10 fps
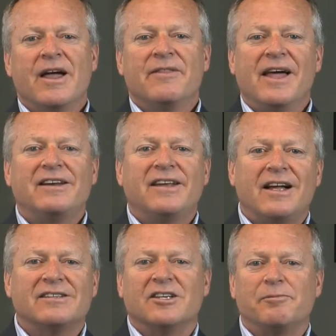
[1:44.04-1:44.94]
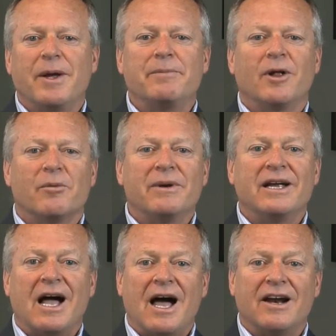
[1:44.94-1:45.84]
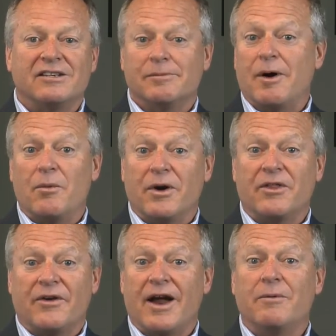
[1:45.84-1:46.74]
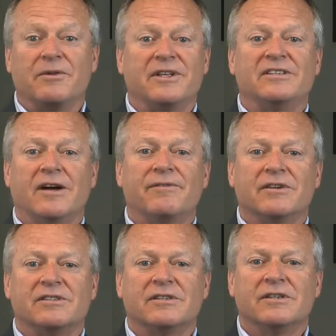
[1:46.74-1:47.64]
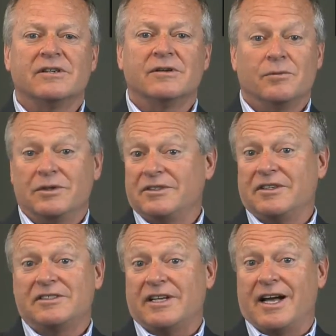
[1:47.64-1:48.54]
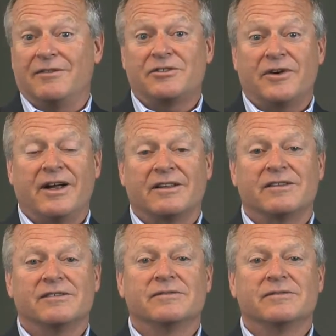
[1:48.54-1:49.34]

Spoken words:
That tells us people are being honest about where they're at with these efforts, which is a sign of strength.